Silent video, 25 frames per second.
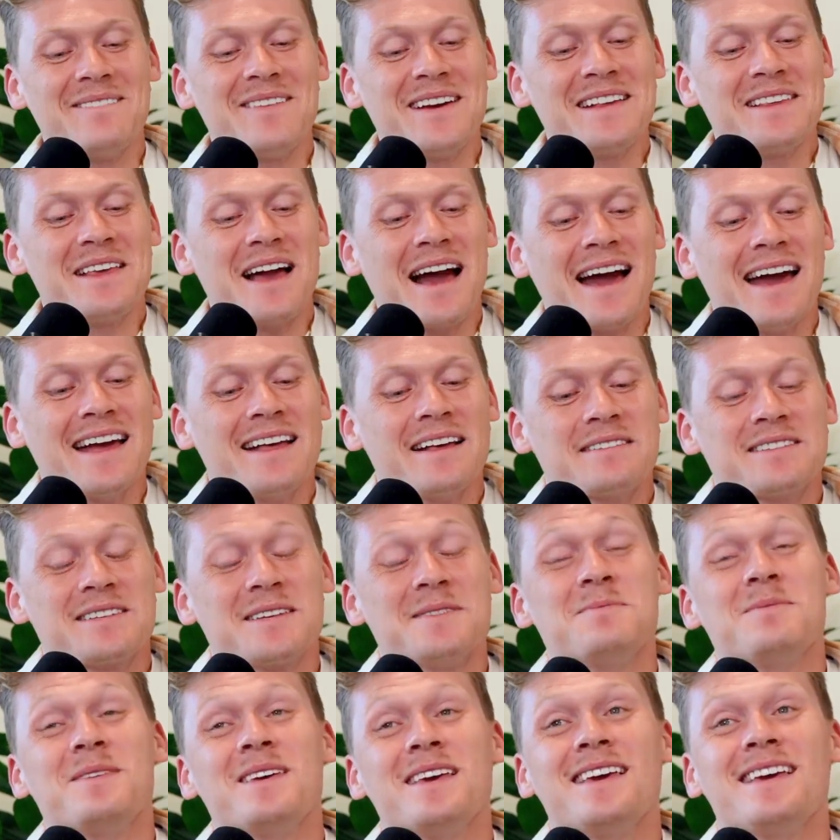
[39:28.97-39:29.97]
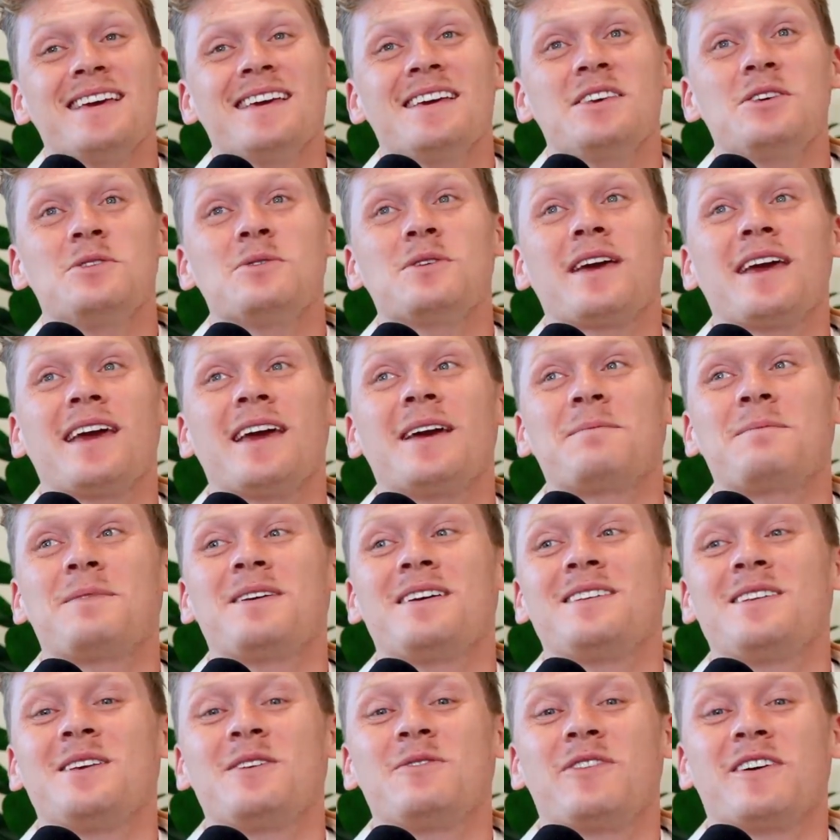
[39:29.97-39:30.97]
I mean, to me, you can't
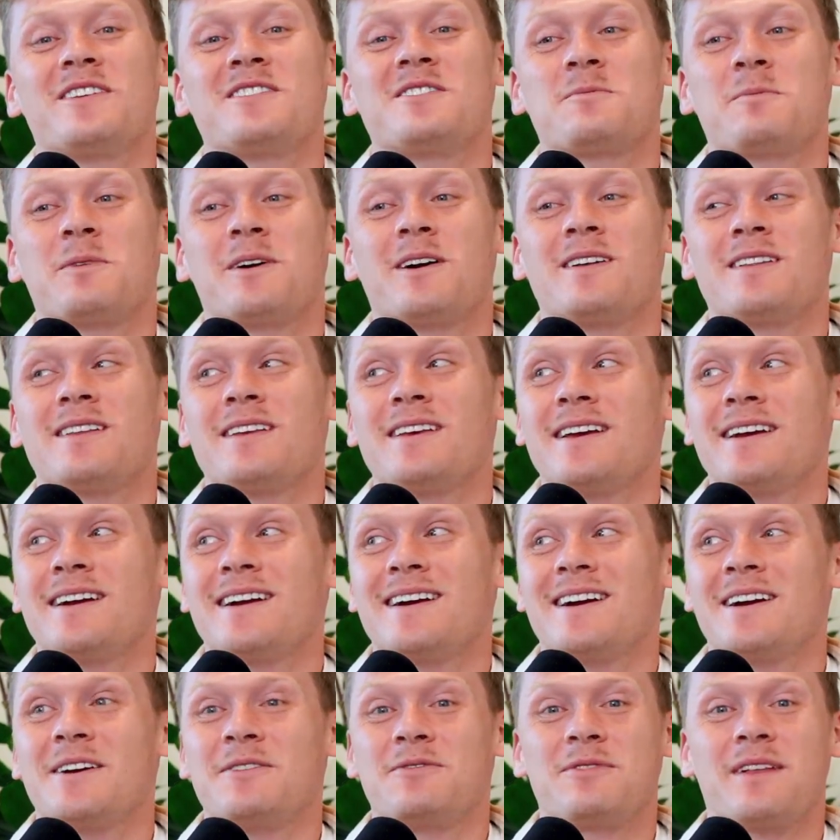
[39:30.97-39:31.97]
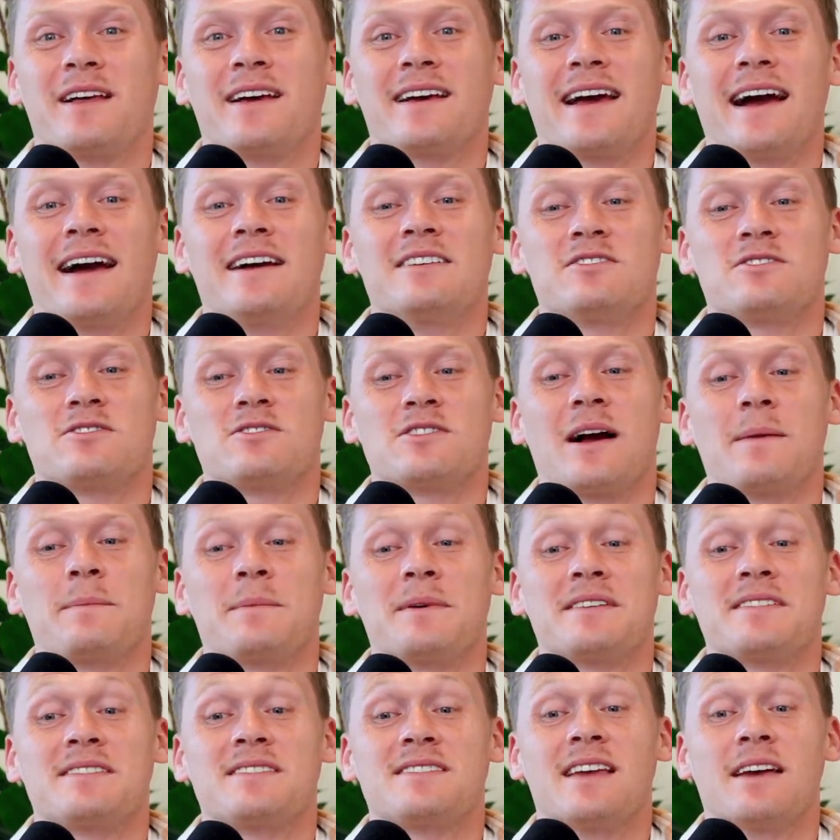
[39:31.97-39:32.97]
be Defensive Player of the Year if guys are
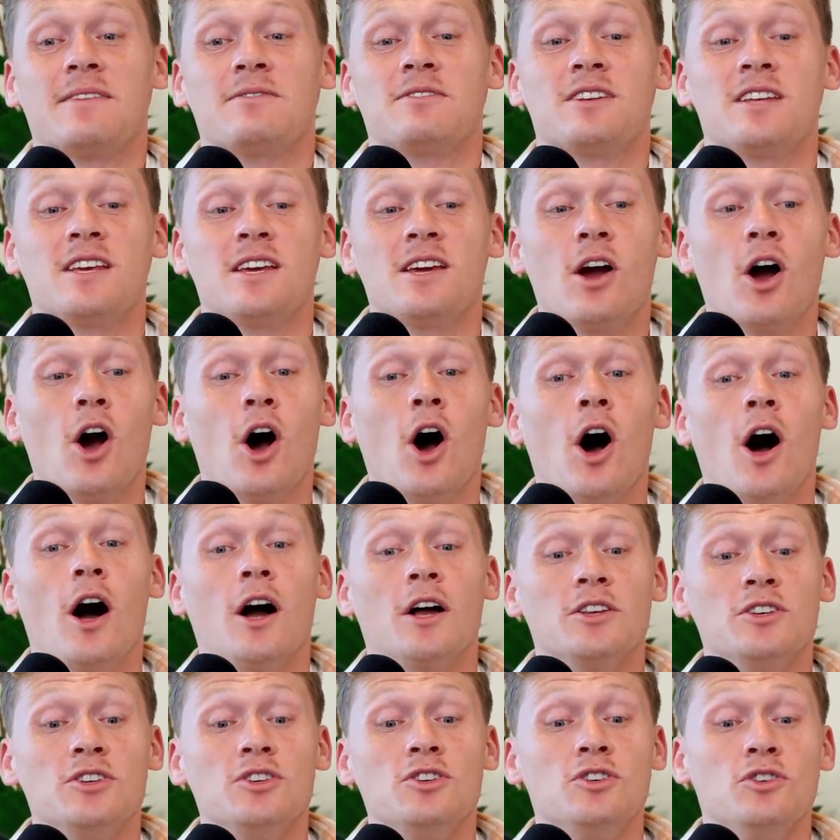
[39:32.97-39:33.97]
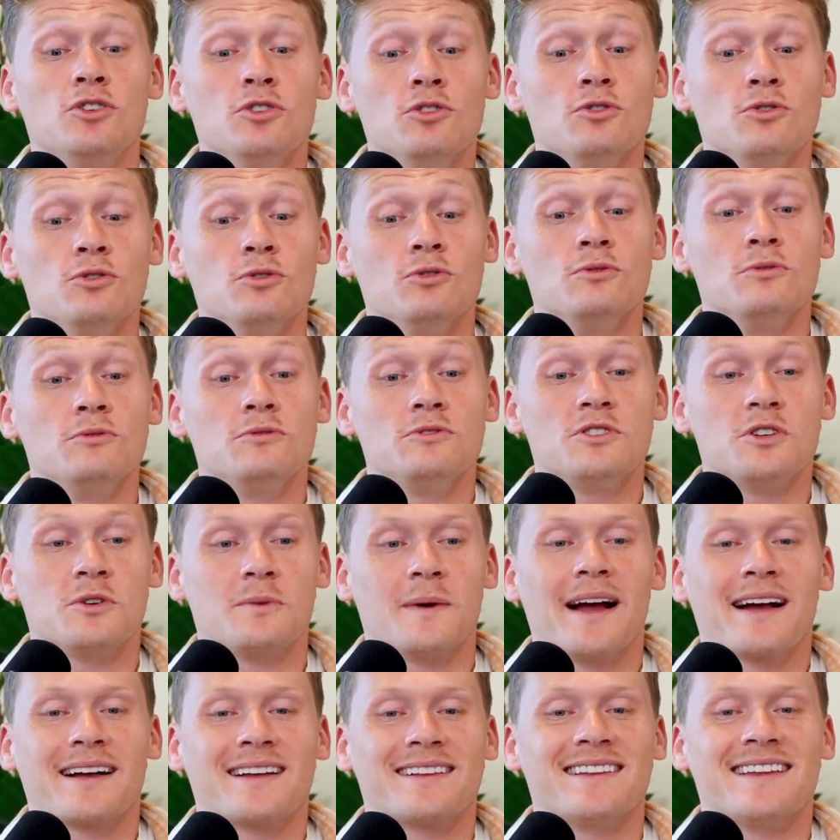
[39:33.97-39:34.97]
dropping 70 on you
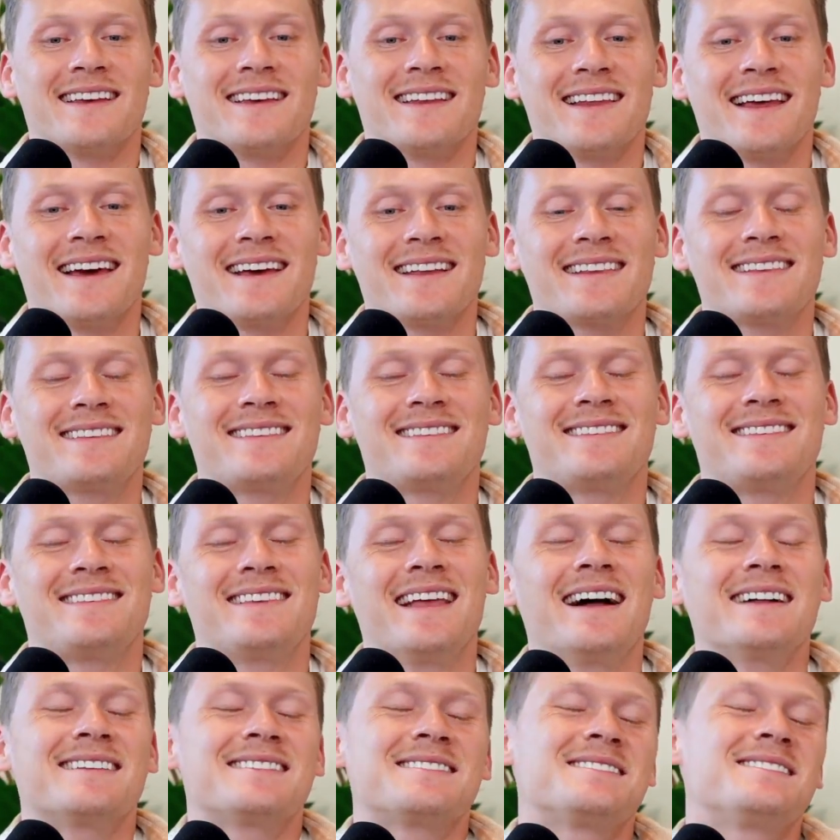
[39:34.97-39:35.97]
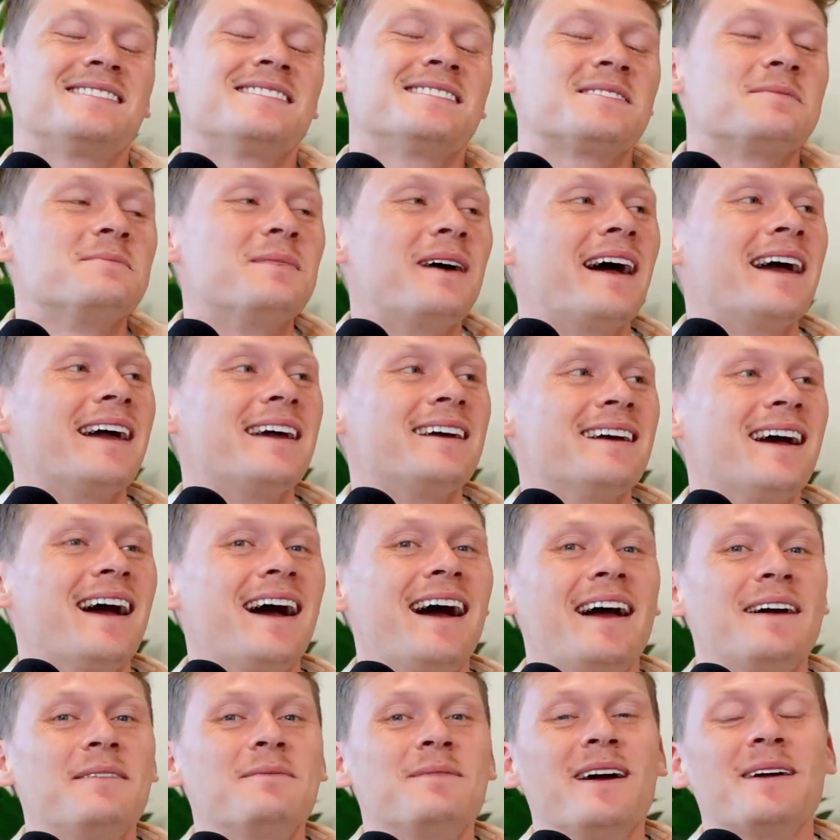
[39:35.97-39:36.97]
directly. That's just
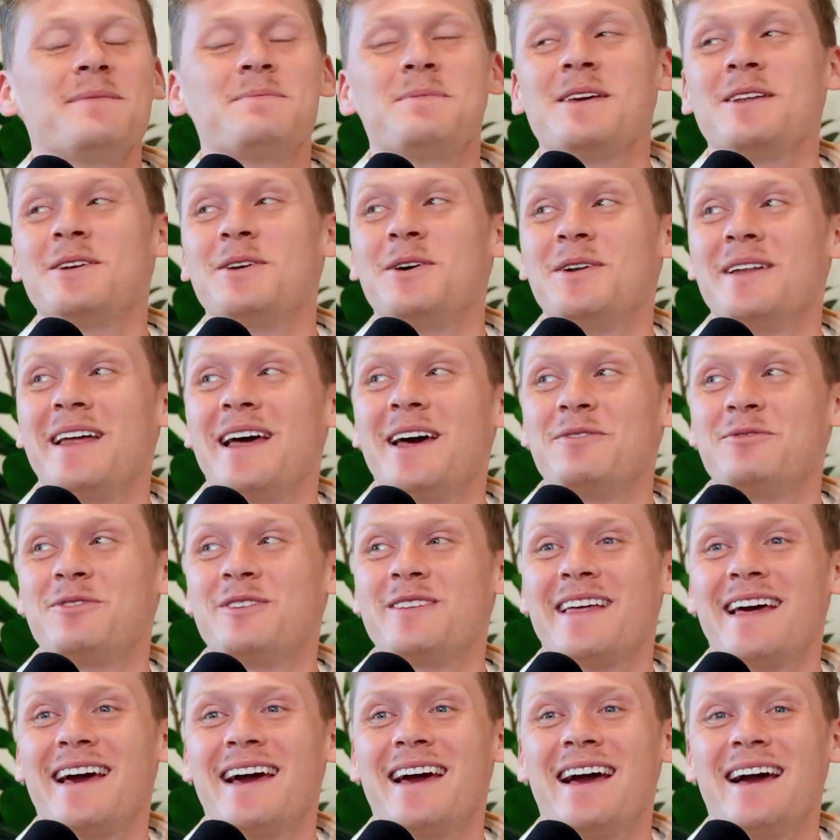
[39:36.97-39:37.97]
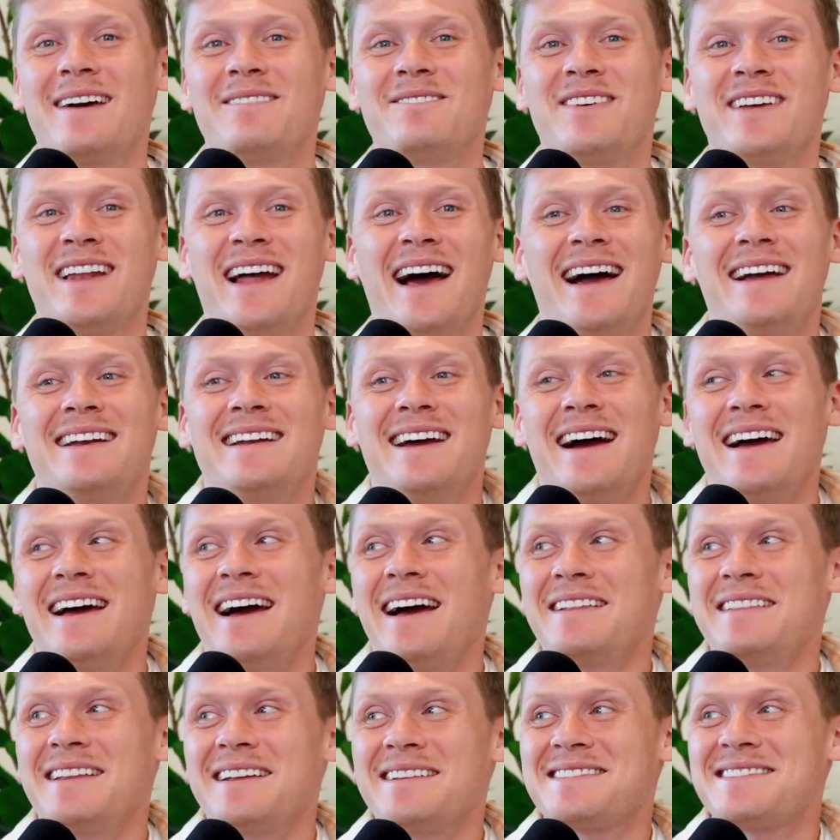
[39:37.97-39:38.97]
I might be an old head for that, but
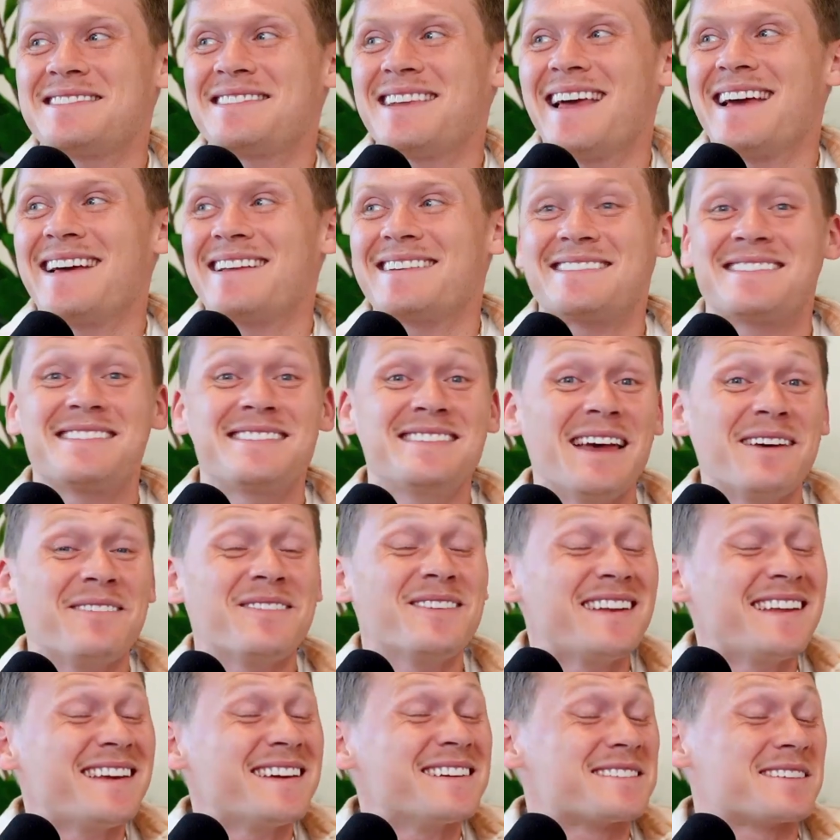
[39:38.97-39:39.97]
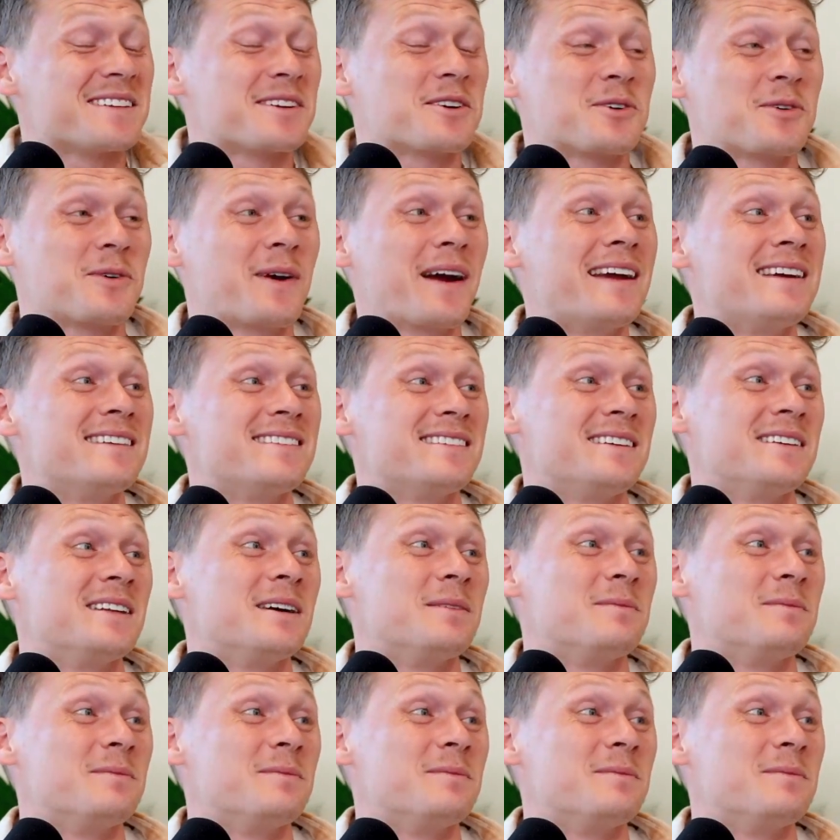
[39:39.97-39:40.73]
that's 70 is a crazy